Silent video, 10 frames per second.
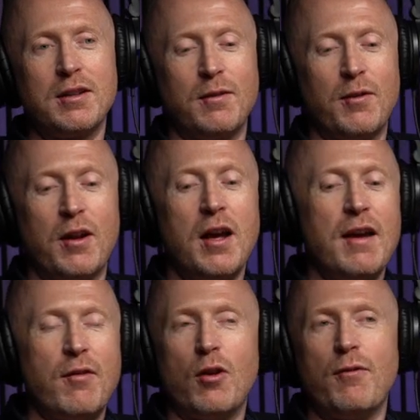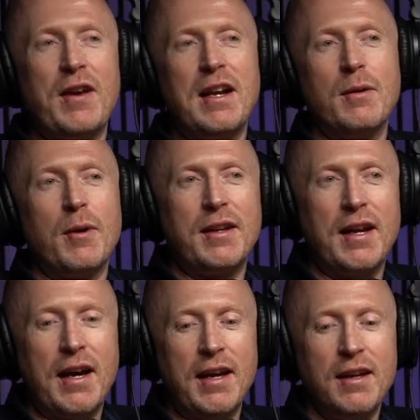So if I if I'm not feeling it one
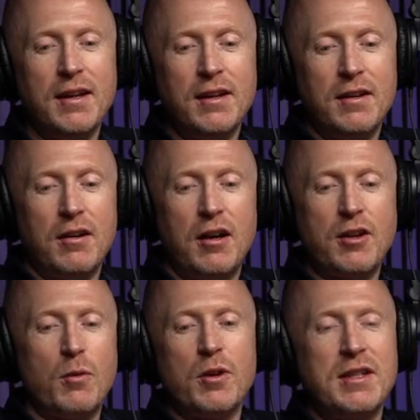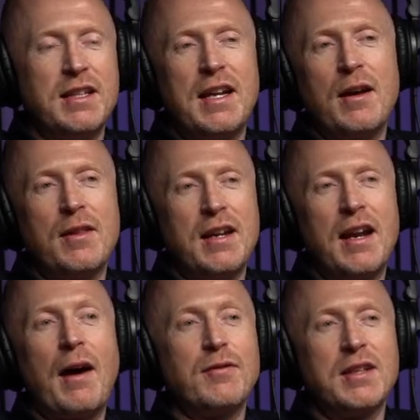day, I don't want to sit down then and
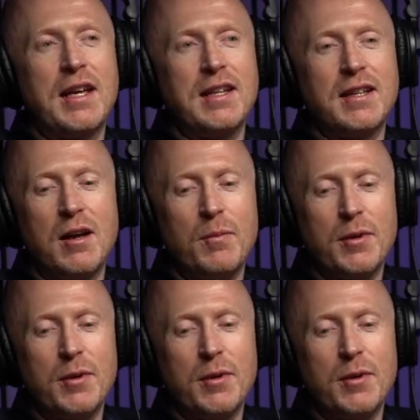have to get it done